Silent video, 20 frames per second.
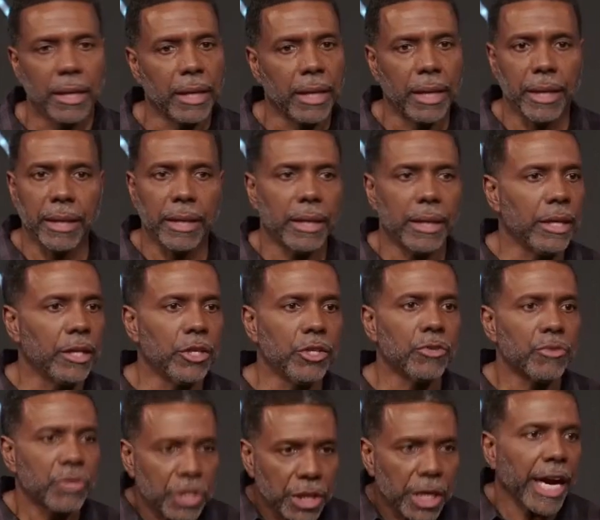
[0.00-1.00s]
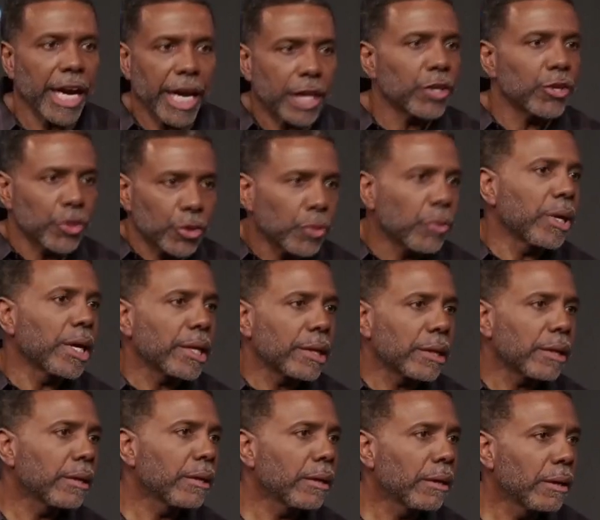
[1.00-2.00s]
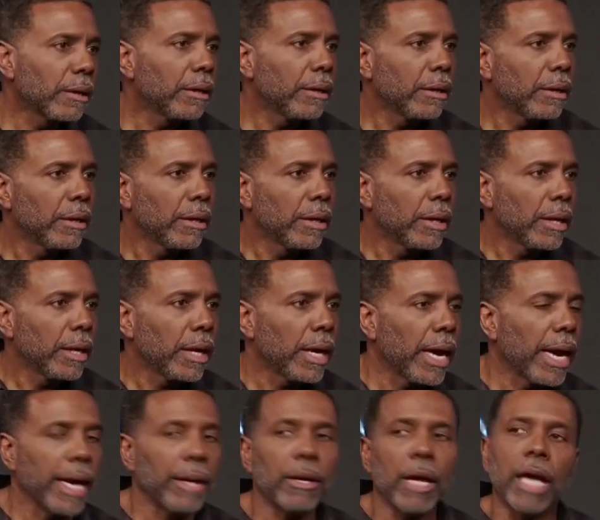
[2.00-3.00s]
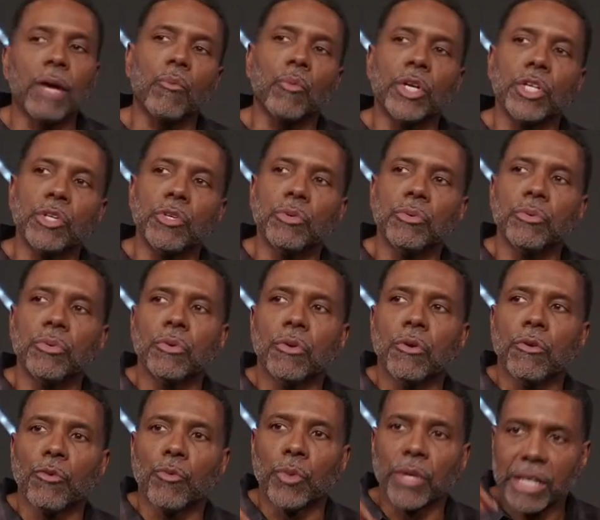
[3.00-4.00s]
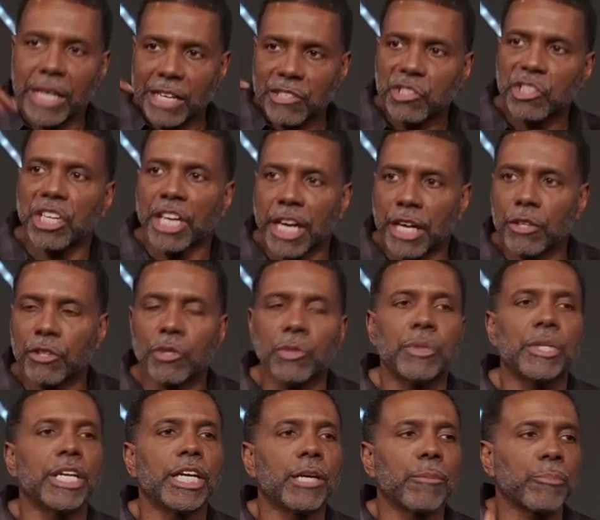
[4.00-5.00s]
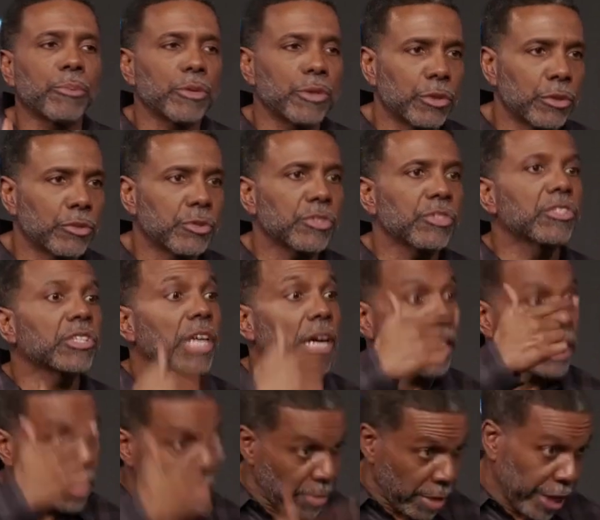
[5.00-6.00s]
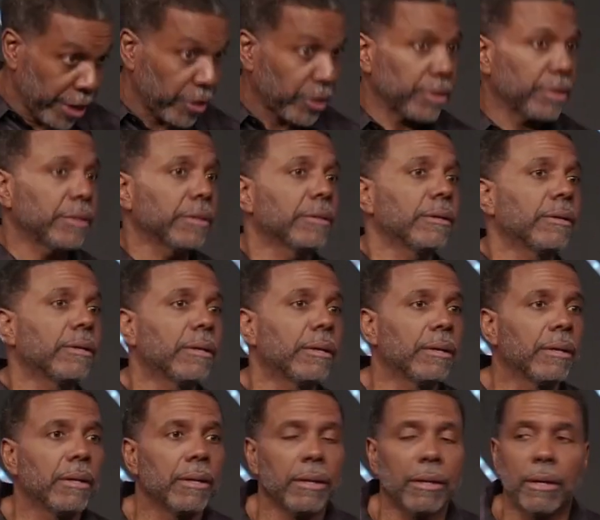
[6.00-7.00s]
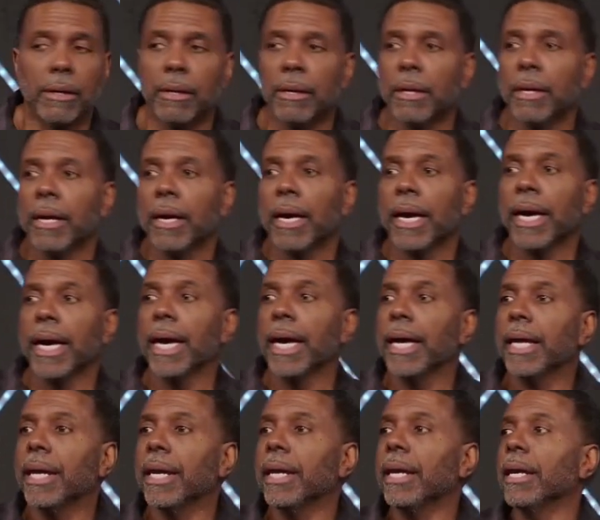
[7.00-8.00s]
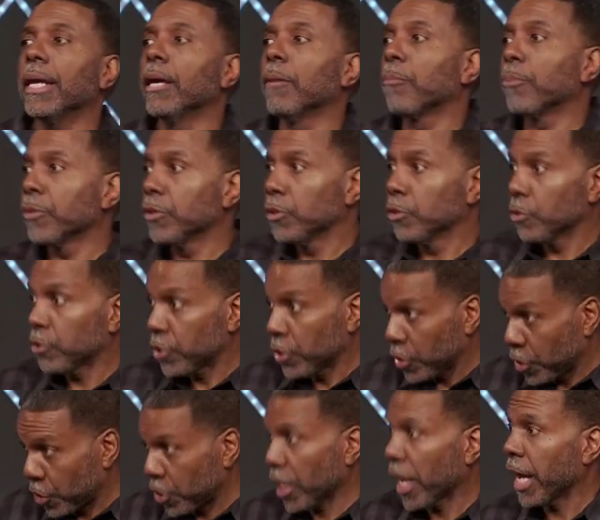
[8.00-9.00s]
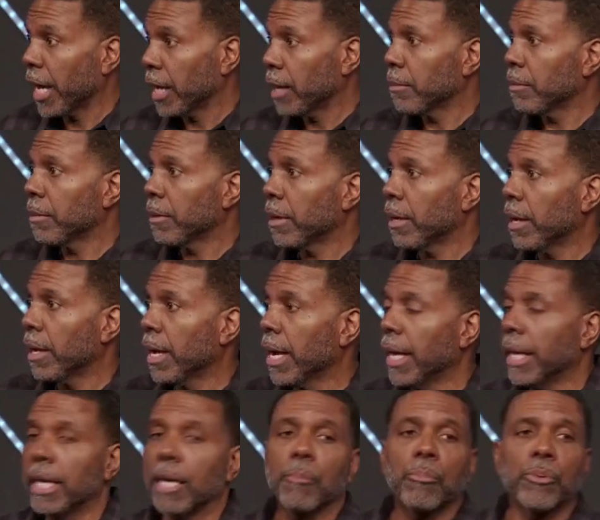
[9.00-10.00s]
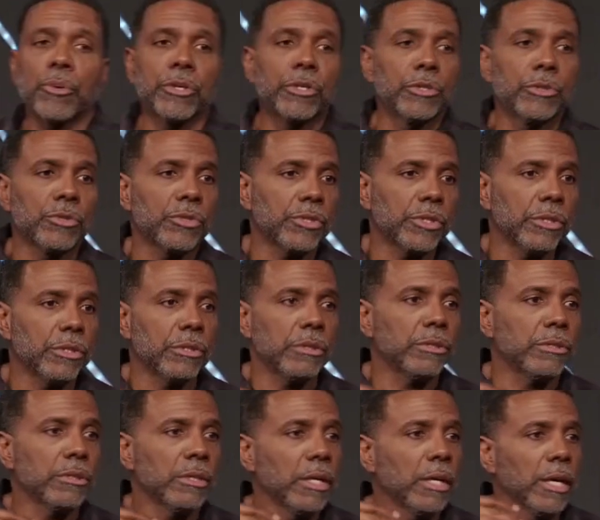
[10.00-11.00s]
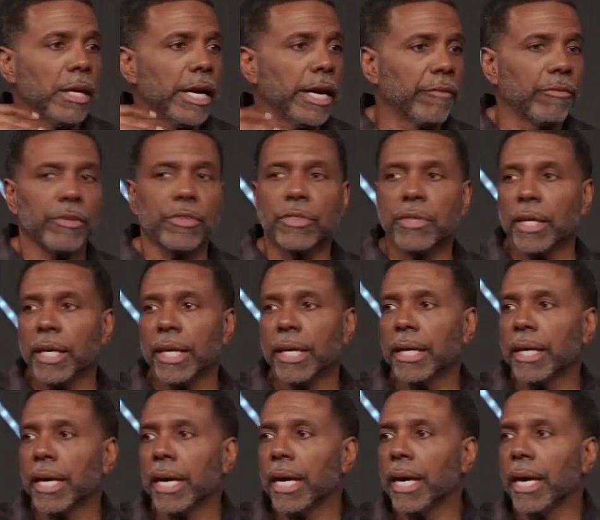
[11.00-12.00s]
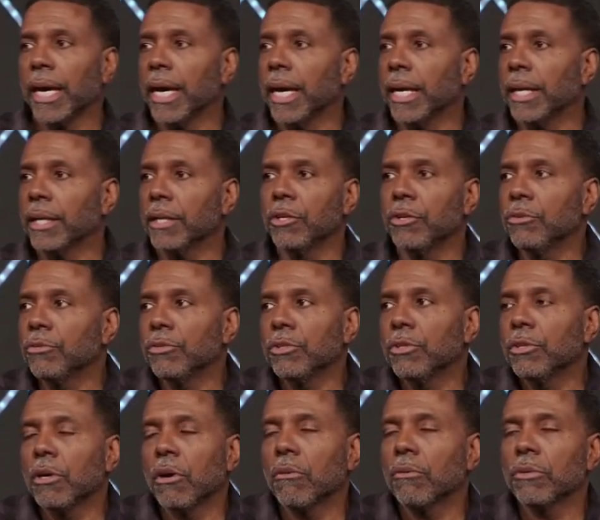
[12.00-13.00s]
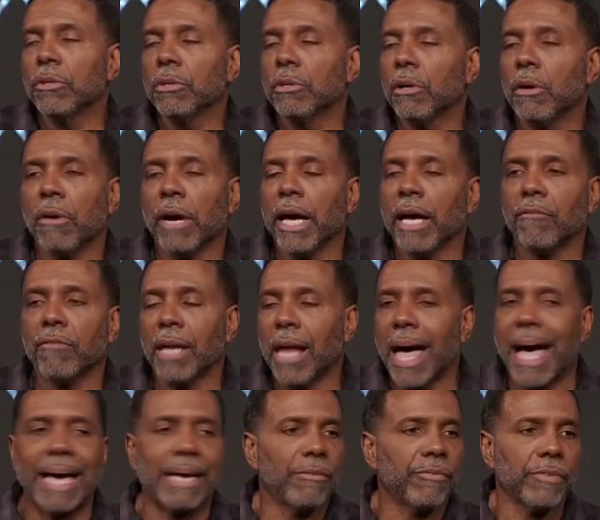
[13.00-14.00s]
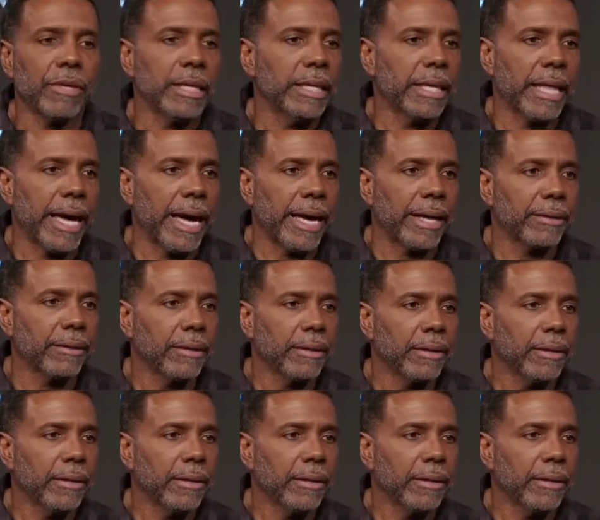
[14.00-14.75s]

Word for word: It, you can't do it. And, and when you realize you can't do it, it produces condemnation. And it produces shame. And it produces everything. And you, you, don't, you don't have life in that.